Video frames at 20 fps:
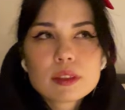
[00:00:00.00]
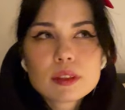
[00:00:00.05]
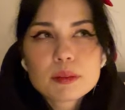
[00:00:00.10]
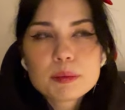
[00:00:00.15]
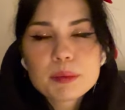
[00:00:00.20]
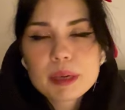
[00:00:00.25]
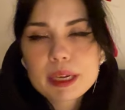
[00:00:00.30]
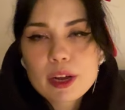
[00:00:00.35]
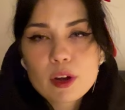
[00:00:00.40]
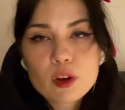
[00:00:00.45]

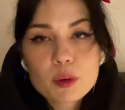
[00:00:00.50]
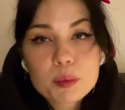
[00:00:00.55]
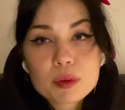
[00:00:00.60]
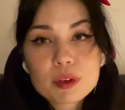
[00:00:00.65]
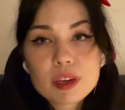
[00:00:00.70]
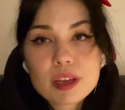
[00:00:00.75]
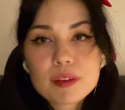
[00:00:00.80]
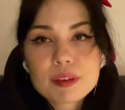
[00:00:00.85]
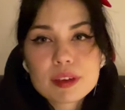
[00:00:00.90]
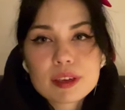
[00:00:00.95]
But I hope you
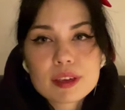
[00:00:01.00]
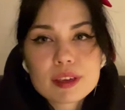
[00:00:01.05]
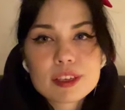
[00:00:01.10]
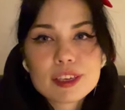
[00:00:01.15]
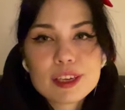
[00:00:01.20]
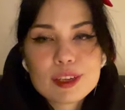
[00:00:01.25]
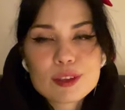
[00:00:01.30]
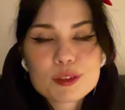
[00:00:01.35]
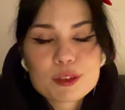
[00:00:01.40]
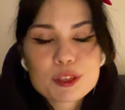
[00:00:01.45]
never
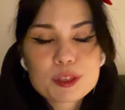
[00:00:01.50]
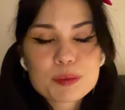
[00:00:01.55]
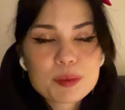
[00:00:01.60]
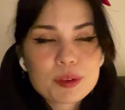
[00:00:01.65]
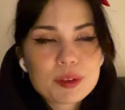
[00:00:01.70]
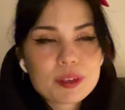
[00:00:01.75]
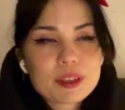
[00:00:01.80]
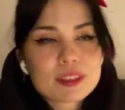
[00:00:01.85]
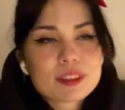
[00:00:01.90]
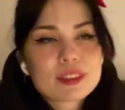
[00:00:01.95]
need to
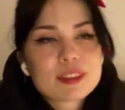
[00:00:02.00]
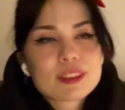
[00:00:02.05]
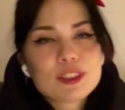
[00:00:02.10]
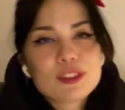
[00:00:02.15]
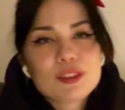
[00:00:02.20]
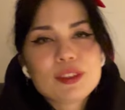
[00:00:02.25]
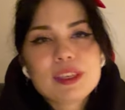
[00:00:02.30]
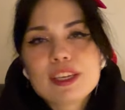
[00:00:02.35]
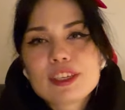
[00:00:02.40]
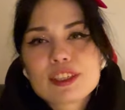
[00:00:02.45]
experience
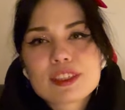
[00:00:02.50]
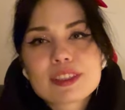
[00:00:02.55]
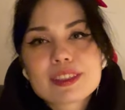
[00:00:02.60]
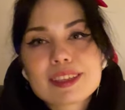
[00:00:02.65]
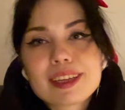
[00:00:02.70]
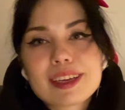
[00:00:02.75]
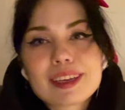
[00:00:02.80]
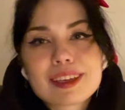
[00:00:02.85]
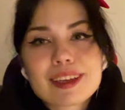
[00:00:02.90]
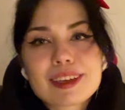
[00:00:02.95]
situations
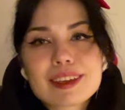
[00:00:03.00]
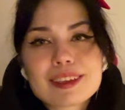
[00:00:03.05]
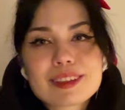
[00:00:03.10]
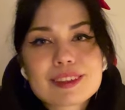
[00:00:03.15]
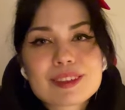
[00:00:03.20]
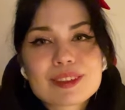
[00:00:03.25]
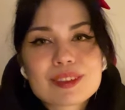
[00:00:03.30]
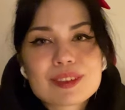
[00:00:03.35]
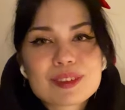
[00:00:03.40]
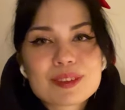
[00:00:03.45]
like that.
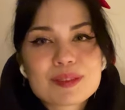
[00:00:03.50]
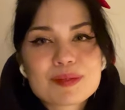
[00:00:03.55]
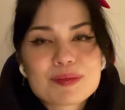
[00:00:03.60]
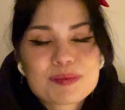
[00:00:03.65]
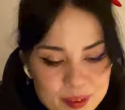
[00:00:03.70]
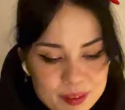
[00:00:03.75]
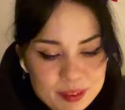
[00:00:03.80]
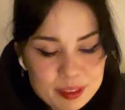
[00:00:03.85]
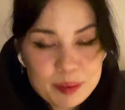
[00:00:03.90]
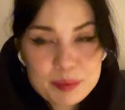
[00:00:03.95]
So
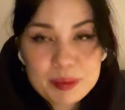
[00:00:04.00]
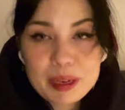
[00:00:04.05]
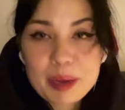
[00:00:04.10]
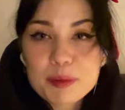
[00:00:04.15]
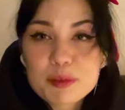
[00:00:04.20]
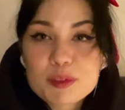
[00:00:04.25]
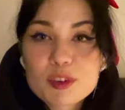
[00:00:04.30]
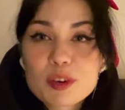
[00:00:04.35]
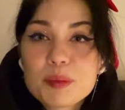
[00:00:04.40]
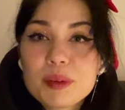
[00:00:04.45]
sometimes
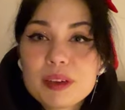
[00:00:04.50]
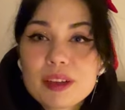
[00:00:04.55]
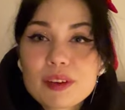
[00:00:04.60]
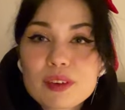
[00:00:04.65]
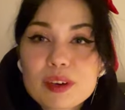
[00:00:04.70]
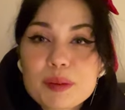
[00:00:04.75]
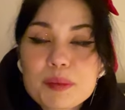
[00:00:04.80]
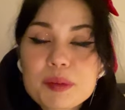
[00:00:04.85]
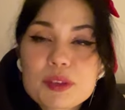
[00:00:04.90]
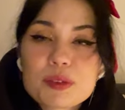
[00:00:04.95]
verbal
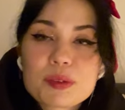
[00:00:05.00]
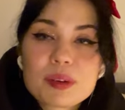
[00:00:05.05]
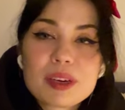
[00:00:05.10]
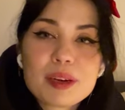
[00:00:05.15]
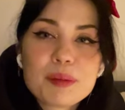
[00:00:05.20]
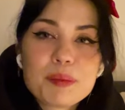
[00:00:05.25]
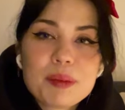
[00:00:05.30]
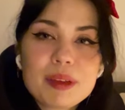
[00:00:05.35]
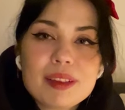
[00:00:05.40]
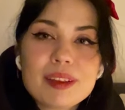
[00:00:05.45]
agreements really
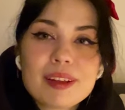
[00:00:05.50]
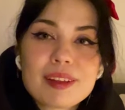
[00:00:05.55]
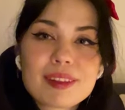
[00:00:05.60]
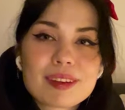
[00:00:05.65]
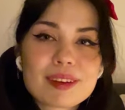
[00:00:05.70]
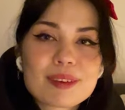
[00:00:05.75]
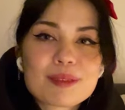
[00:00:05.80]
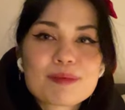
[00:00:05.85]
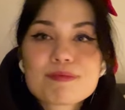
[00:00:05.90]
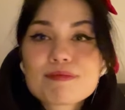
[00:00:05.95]
mean nothing.